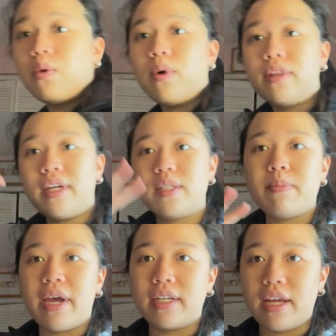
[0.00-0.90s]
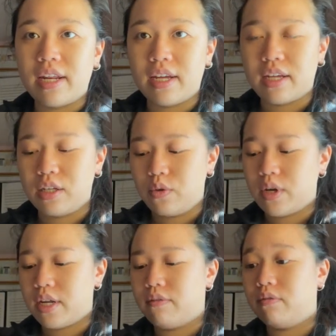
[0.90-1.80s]
one that's magnetic and you
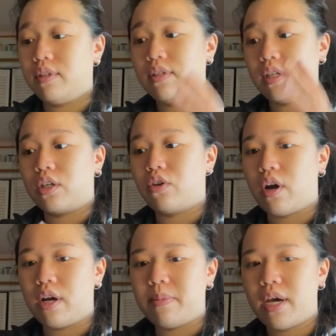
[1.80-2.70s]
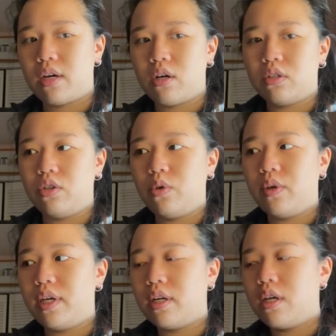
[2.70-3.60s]
kind of stick your iPad onto
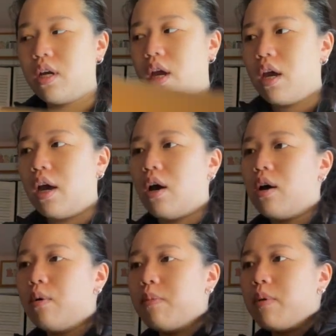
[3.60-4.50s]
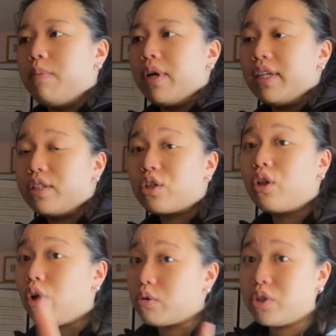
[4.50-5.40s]
it. Um, but it's
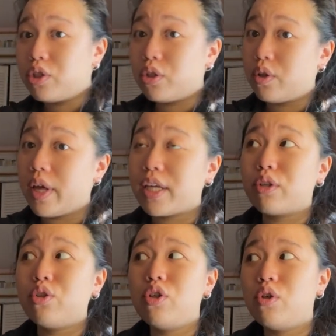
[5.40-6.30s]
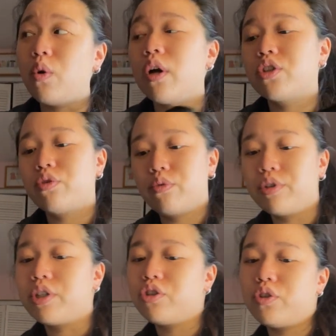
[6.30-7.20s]
close to like $200,
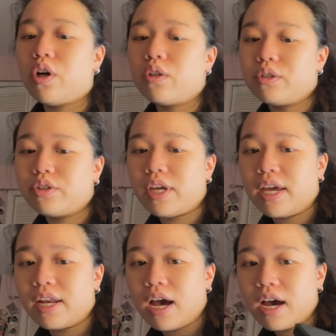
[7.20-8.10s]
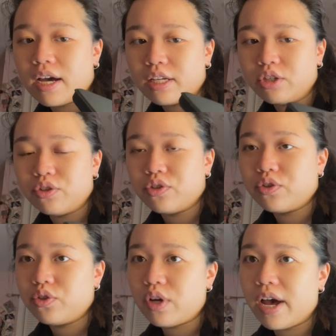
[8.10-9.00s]
$300 and I
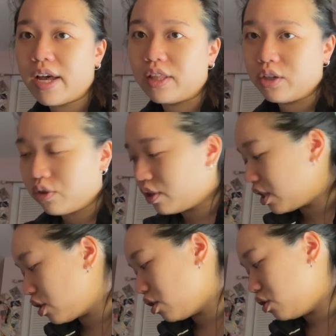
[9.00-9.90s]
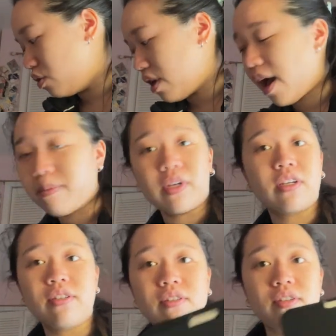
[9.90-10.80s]
just I literally couldn't do that
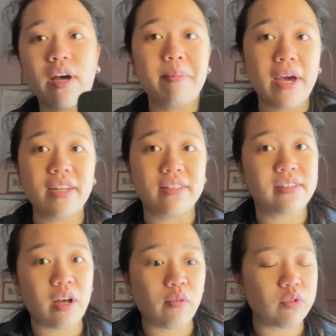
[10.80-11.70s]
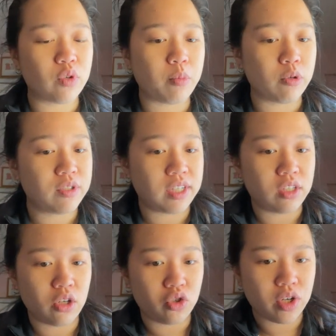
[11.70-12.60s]
because this iPad itself is almost
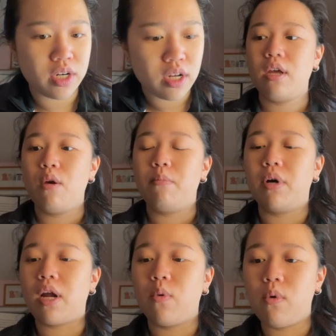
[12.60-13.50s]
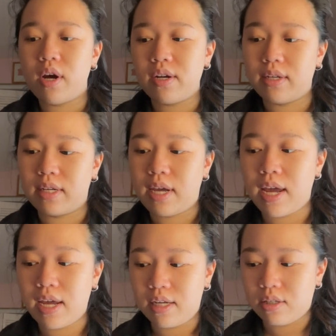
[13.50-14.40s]
600 but I wanted a
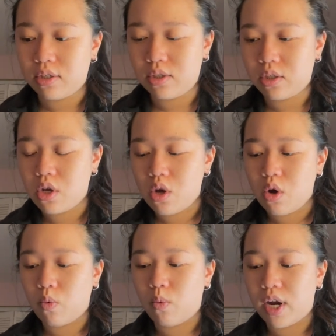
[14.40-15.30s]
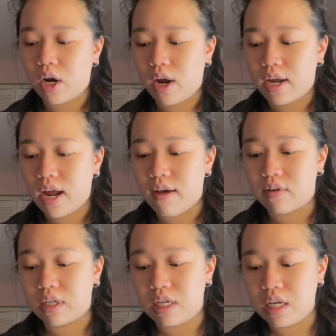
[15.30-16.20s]
case where I have a
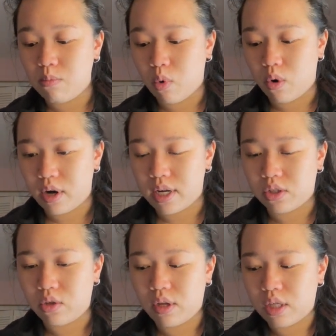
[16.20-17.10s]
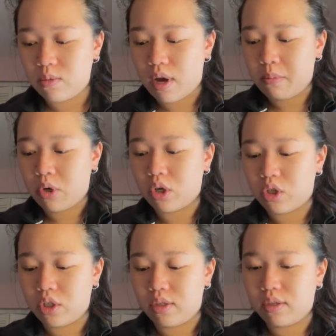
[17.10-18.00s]
keyboard and so that's why I
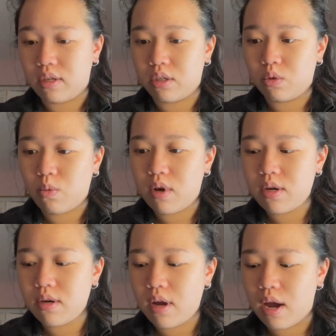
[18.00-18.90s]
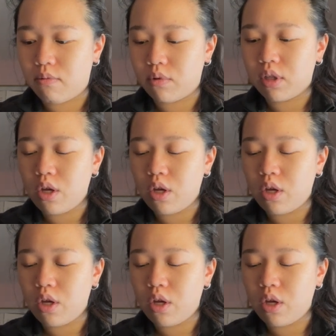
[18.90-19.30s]
purchased this one. I really